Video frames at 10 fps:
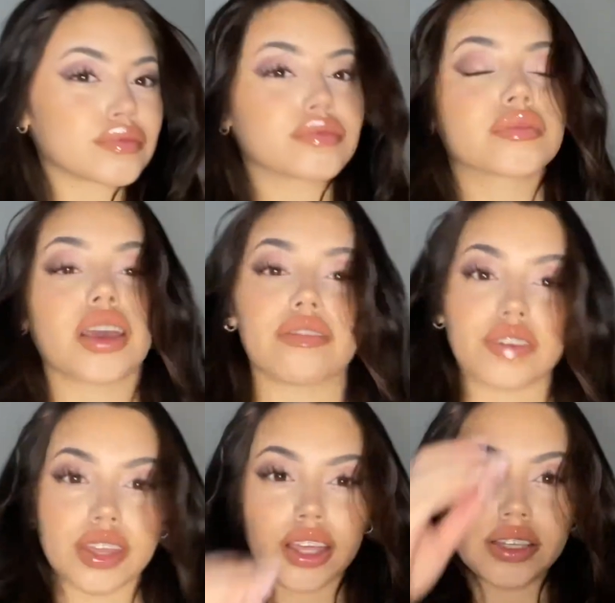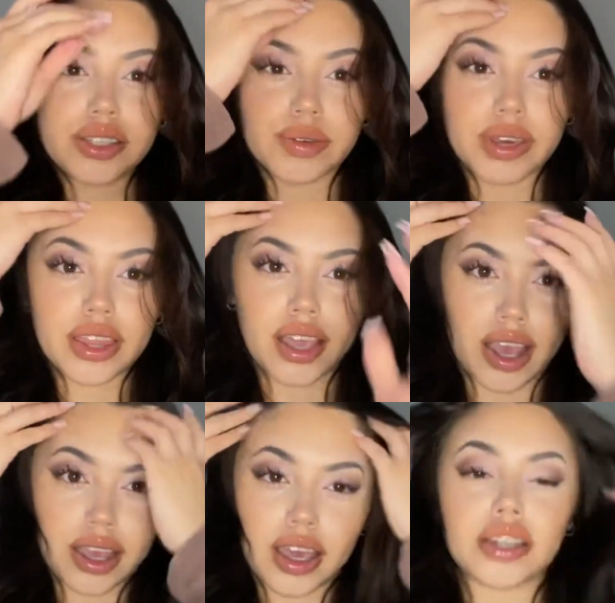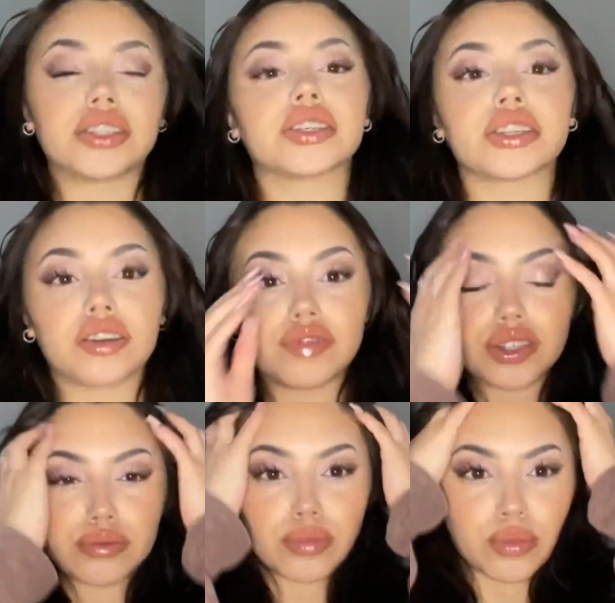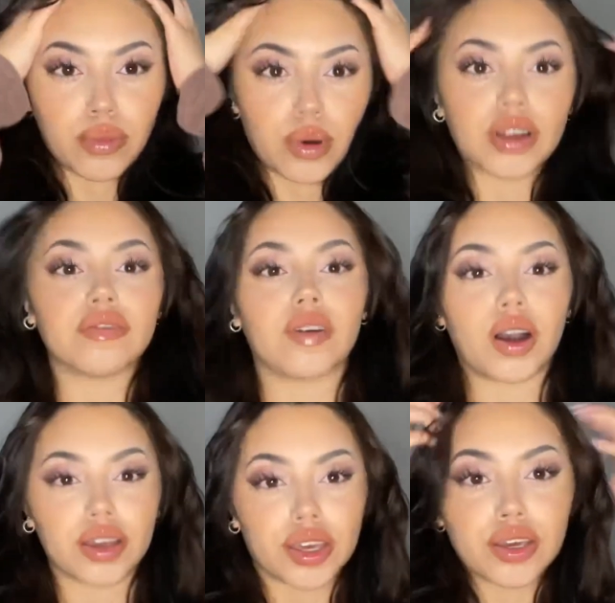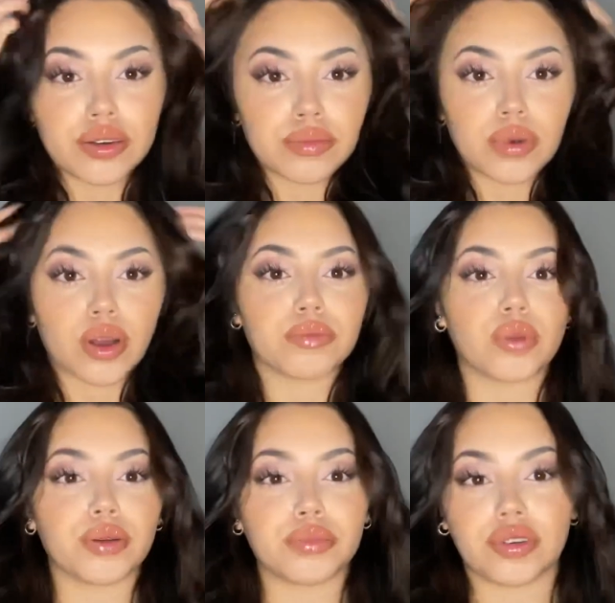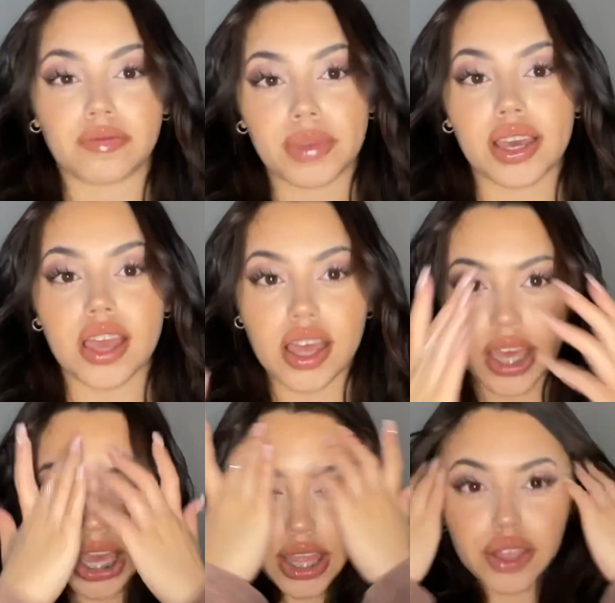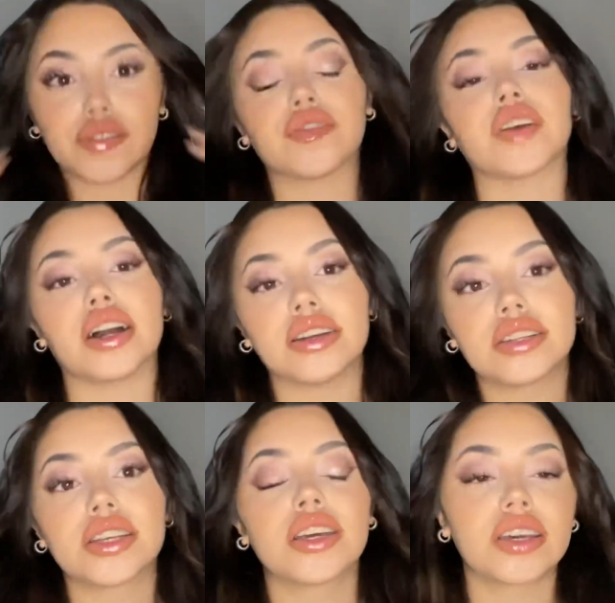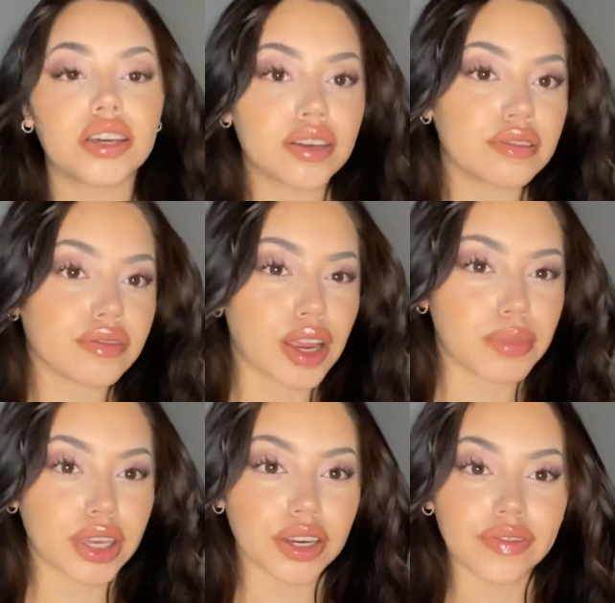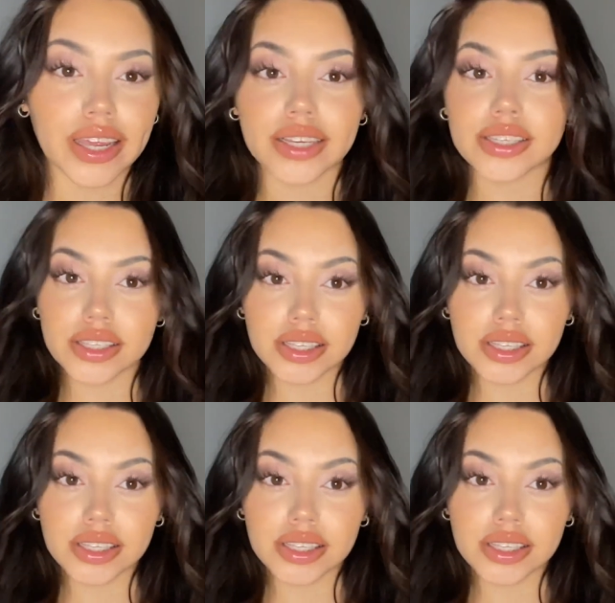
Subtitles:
I feel like doing that kind of just gives you more volume or more movement like in the front, framing your face.